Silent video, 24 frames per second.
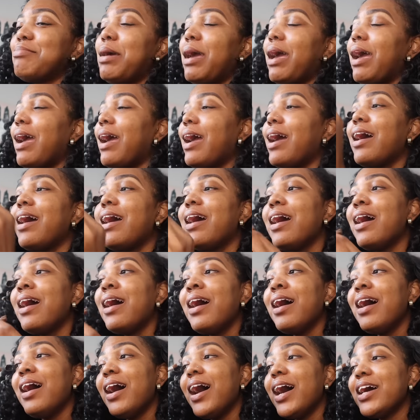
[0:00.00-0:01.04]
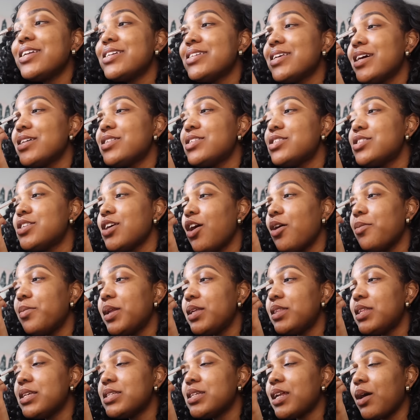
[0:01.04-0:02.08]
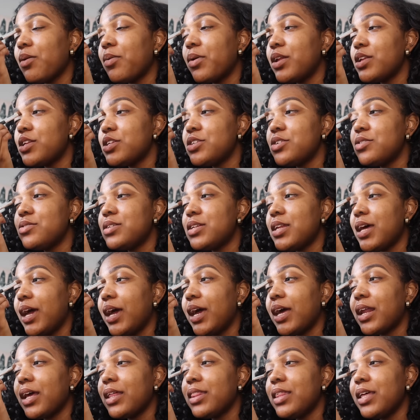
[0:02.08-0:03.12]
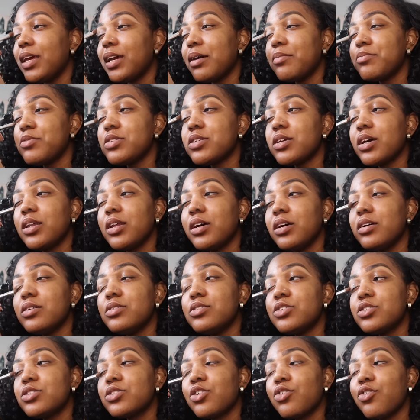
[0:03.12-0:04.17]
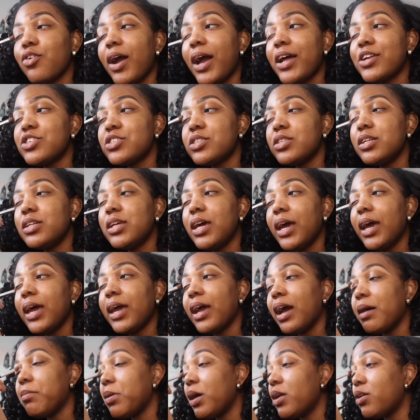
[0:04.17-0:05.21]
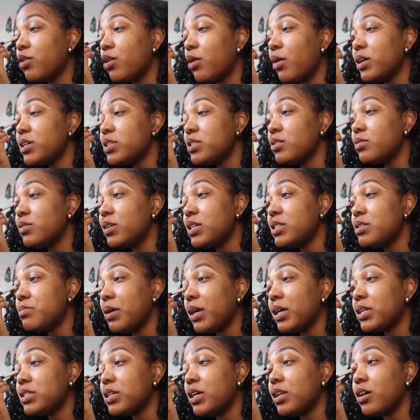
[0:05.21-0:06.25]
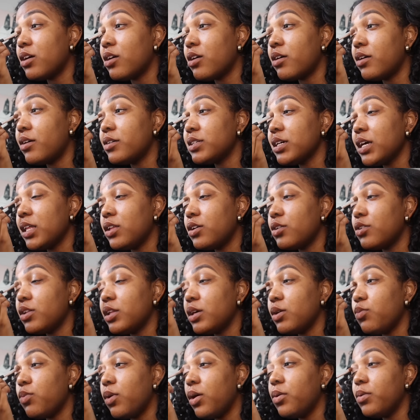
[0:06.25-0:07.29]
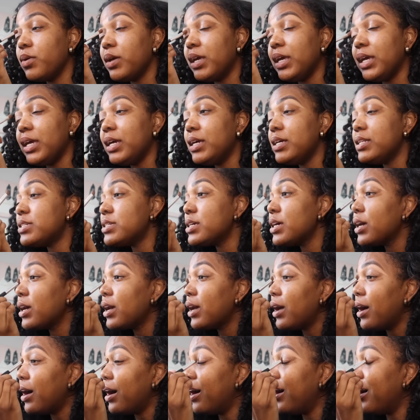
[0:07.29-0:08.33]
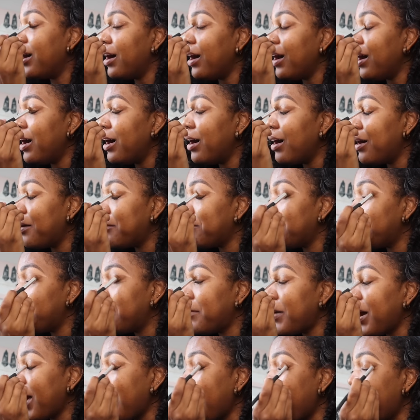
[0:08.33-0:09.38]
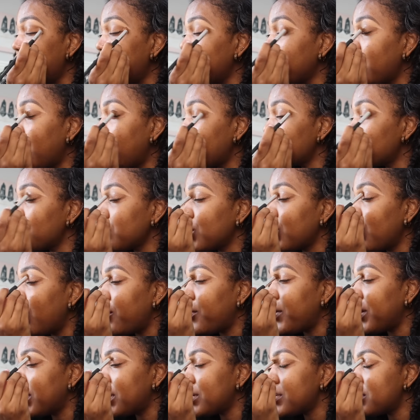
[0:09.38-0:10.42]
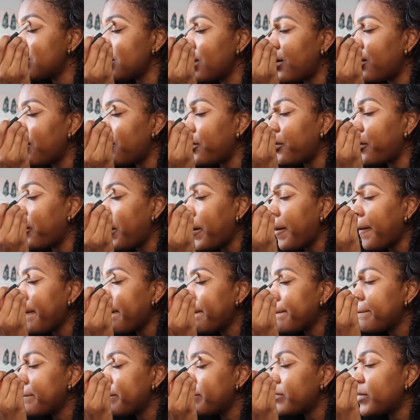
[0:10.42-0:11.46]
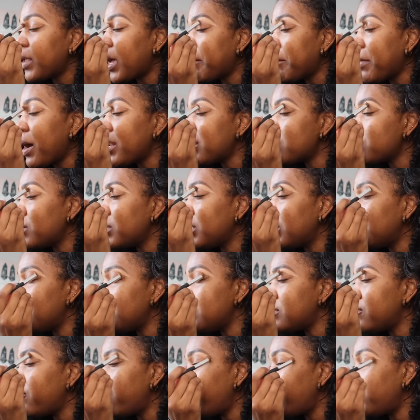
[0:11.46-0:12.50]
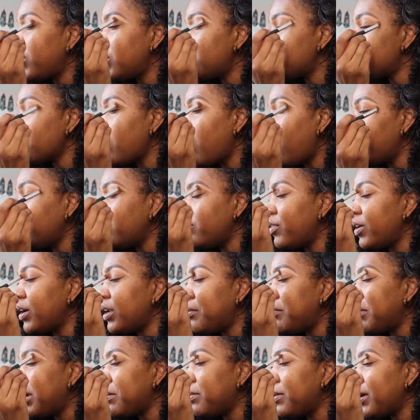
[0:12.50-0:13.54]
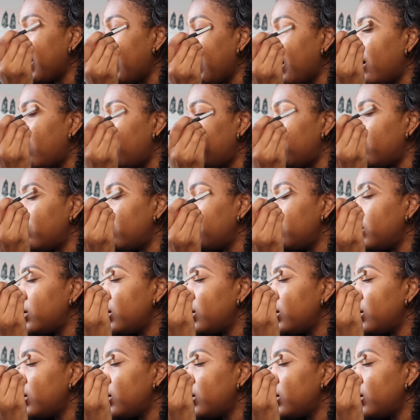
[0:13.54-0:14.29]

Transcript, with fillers: man. I just had so many things that I wanted to do today, and I think I'm just gonna scratch the day. I mean, I don't know, I still need to make dinner or else I literally won't eat. I have laundry going, so I might as well at least finish all of it, and maybe I'll